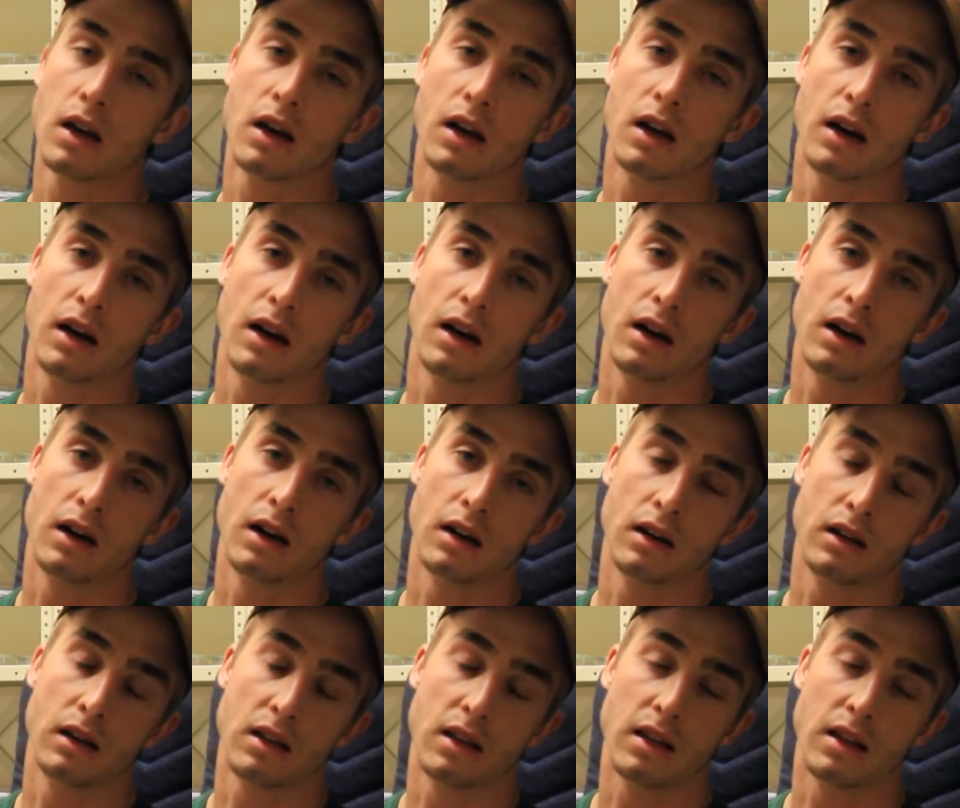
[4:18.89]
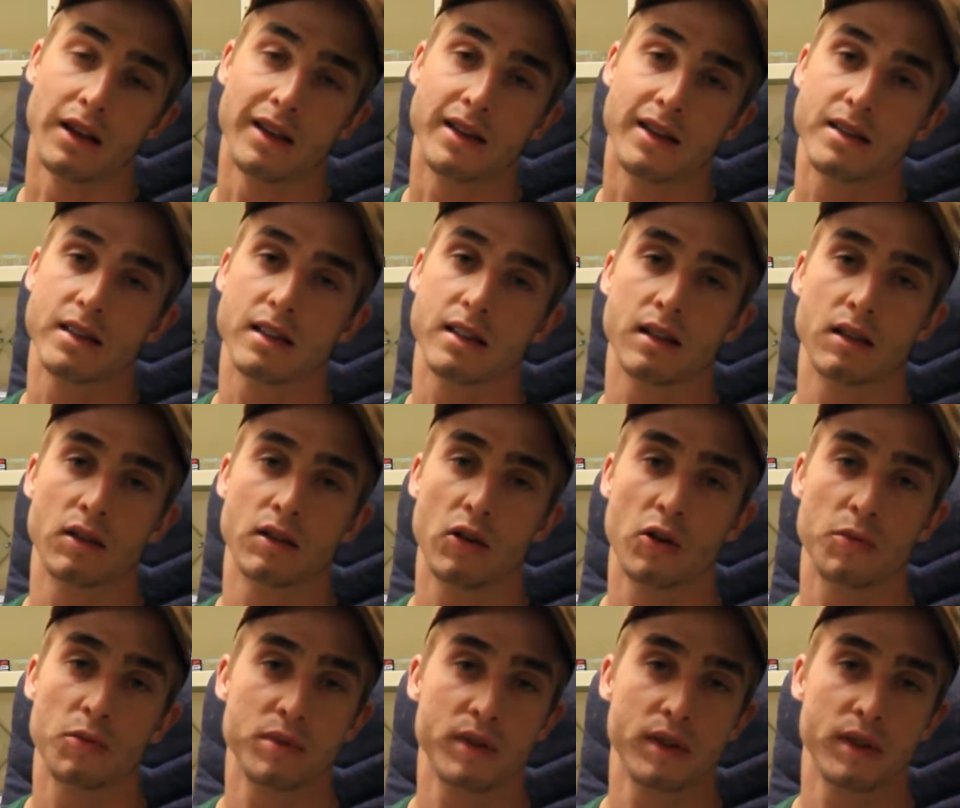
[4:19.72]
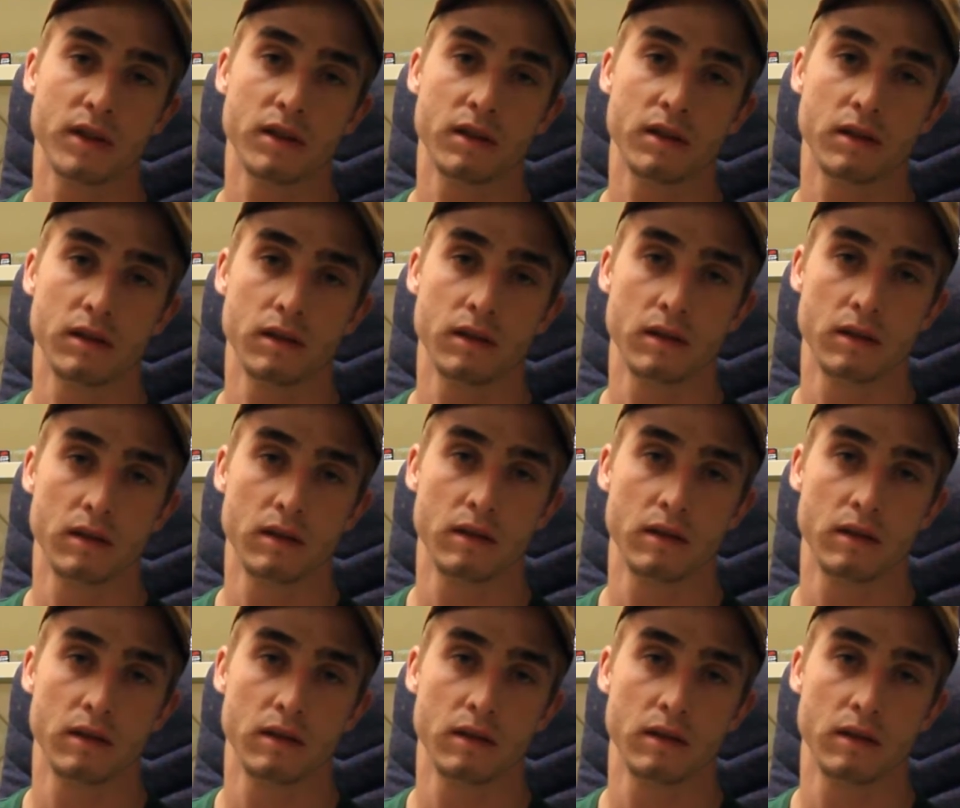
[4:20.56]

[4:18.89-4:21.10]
There is an optional